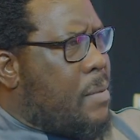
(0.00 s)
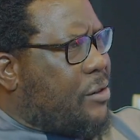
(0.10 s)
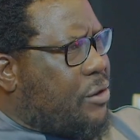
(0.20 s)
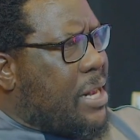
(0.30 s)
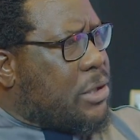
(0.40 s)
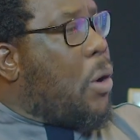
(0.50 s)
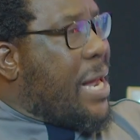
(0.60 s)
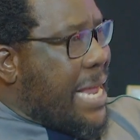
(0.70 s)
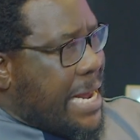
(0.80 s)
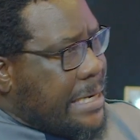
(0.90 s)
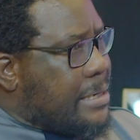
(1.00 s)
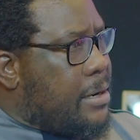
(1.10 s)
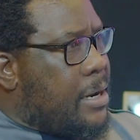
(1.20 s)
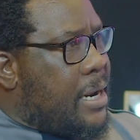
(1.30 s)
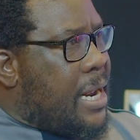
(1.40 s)
Trust or land.
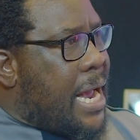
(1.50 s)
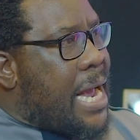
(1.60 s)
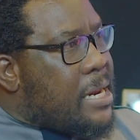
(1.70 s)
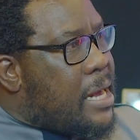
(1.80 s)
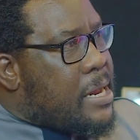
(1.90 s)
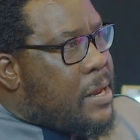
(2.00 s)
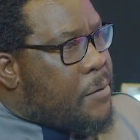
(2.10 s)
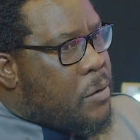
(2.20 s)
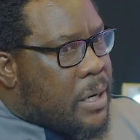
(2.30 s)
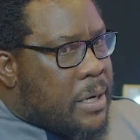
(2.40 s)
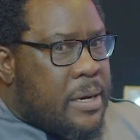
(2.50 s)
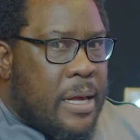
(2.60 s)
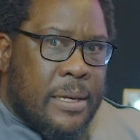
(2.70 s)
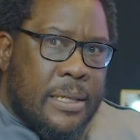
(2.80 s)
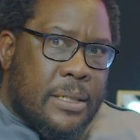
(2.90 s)
And if you read the
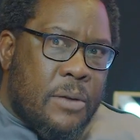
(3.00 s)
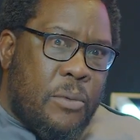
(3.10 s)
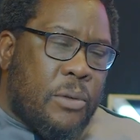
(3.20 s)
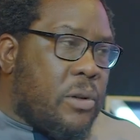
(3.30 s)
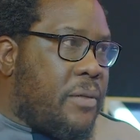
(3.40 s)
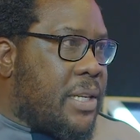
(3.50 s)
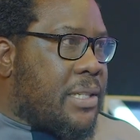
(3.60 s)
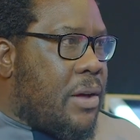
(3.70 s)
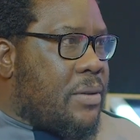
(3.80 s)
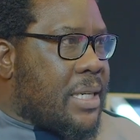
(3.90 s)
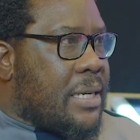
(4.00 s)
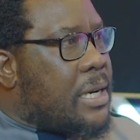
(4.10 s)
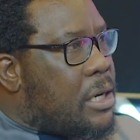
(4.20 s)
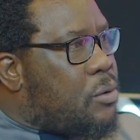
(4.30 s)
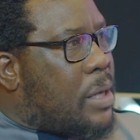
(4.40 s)
history books of this country,
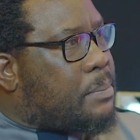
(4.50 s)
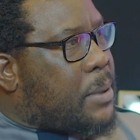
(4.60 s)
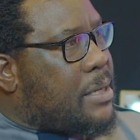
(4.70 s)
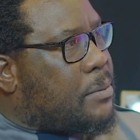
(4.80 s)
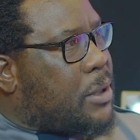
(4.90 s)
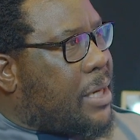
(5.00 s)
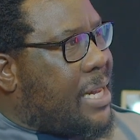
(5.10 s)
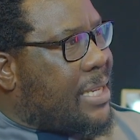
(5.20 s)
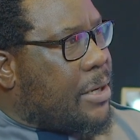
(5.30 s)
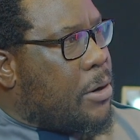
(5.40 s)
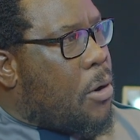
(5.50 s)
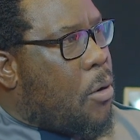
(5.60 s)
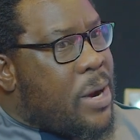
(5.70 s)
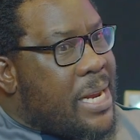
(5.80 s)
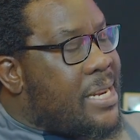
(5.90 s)
it was Prince Buthelezi
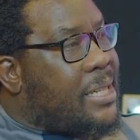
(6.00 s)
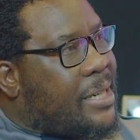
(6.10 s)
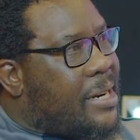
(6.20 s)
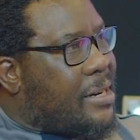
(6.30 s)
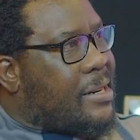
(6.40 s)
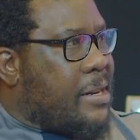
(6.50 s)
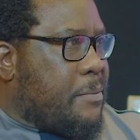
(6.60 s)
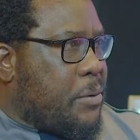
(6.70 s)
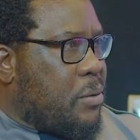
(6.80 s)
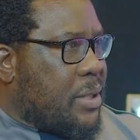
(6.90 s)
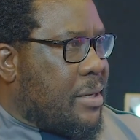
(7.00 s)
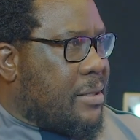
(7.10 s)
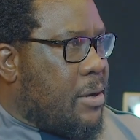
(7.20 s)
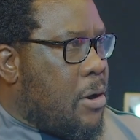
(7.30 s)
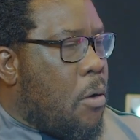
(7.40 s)
who initiated that
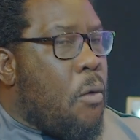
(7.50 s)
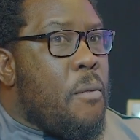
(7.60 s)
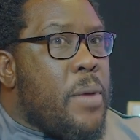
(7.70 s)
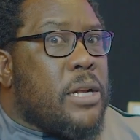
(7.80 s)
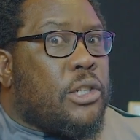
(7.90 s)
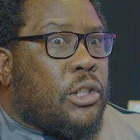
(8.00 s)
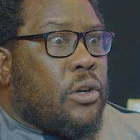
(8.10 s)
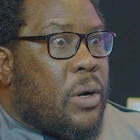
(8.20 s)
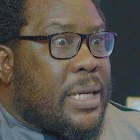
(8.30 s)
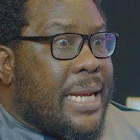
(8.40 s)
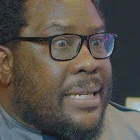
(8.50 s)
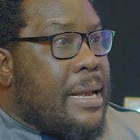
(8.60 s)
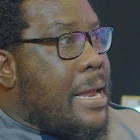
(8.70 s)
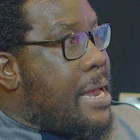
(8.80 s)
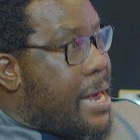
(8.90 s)
process, who made sure that
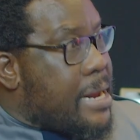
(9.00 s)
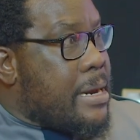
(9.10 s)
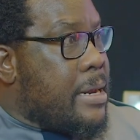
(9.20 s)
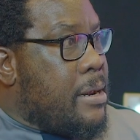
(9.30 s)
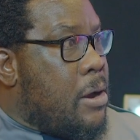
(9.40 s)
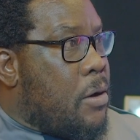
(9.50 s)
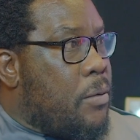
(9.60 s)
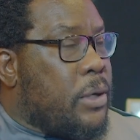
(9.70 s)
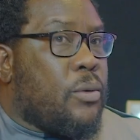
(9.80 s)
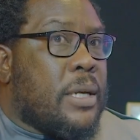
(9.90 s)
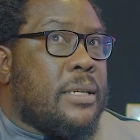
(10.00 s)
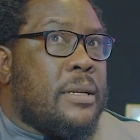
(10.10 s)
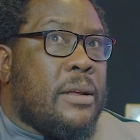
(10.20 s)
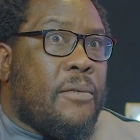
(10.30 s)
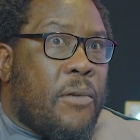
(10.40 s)
land, which was
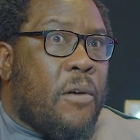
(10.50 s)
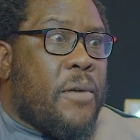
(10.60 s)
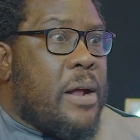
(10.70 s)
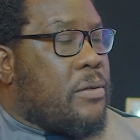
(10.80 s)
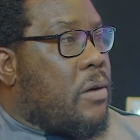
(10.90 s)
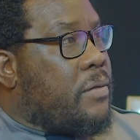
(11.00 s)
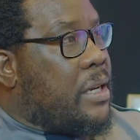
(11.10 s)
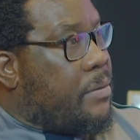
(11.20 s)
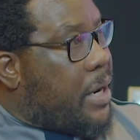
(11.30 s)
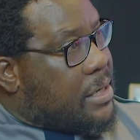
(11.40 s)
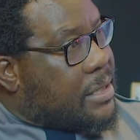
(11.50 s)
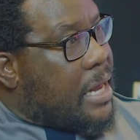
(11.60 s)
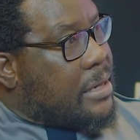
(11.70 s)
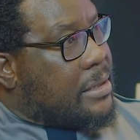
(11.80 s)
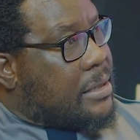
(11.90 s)
in the forefront of the liberation
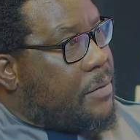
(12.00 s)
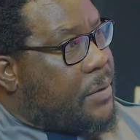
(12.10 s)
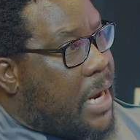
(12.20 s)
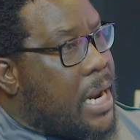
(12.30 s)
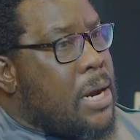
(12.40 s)
struggle in South Africa,